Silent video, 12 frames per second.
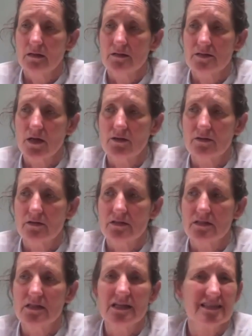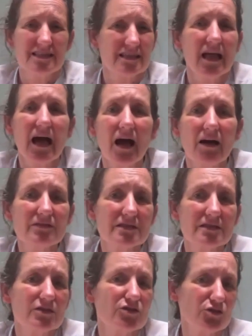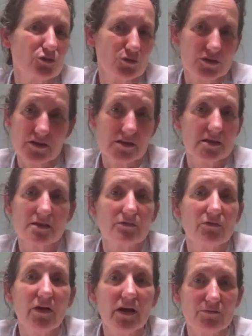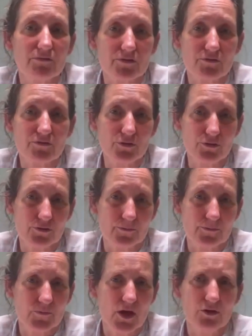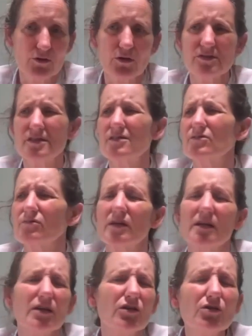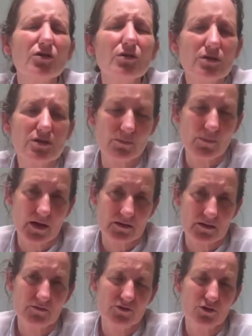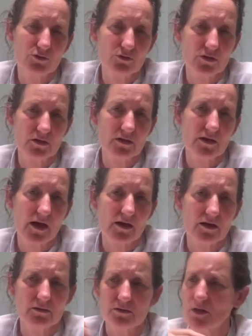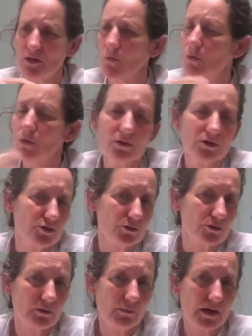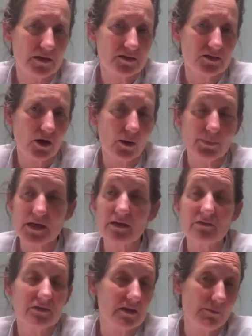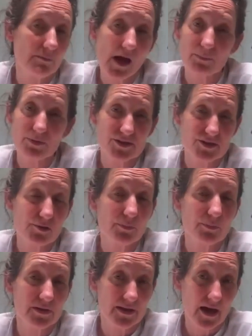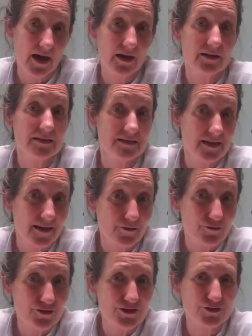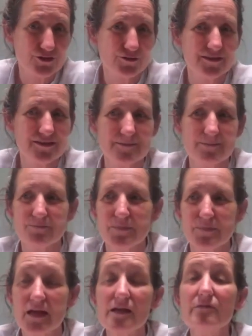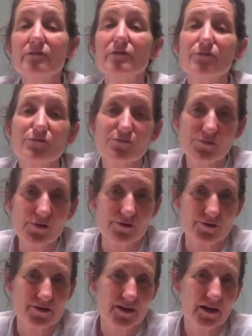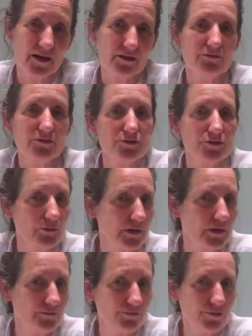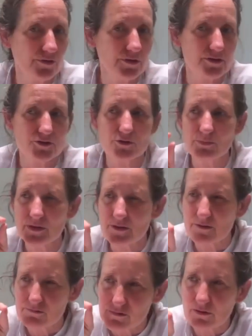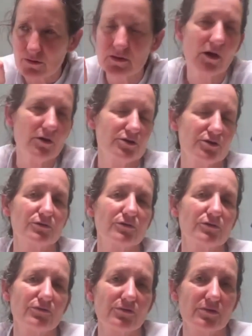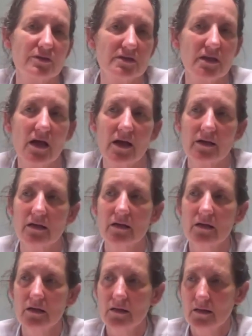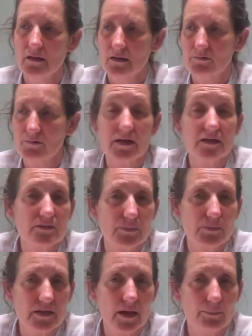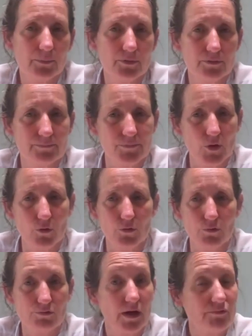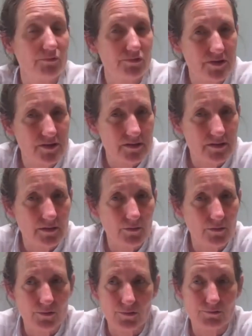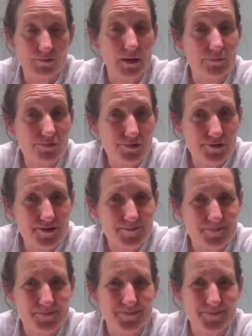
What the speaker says: So yeast loves sugars. It's its favourite food. And Aussies are eating huge amounts of sugar today. So all the sugar must stop, even the maple syrup and the honeys, the healthy sugars, even fruit. And if you do eat fruit, it should be the real low sugar fruits like Granny Smith apple or grapefruit.